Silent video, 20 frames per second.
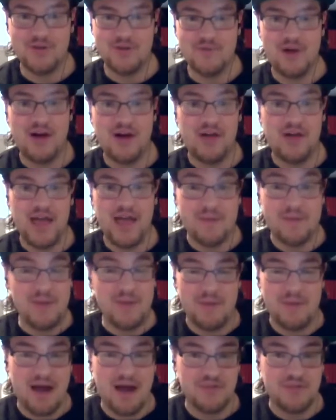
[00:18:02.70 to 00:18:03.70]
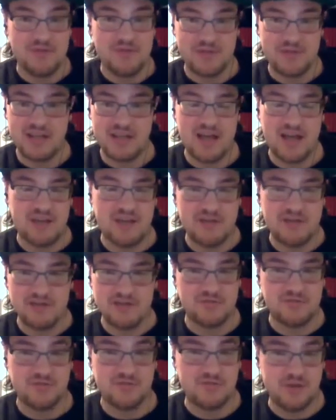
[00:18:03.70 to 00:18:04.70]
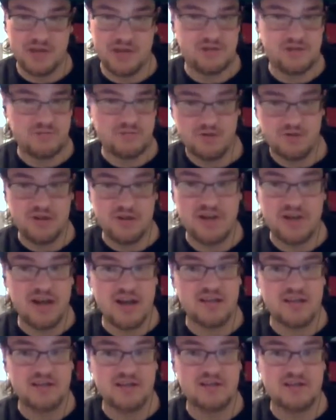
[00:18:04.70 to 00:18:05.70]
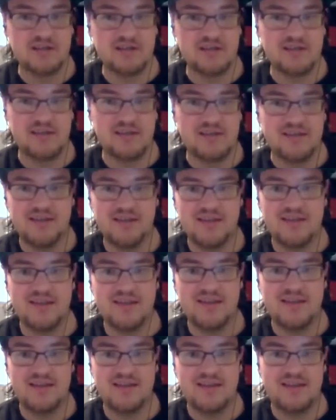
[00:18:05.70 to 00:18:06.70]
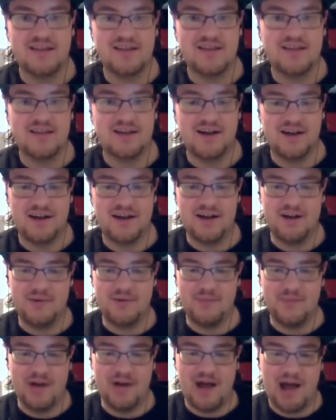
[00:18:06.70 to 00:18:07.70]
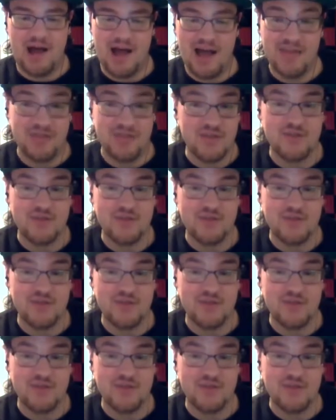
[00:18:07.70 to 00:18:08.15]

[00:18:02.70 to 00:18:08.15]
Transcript: well. Him and Matthews together is really nice. I think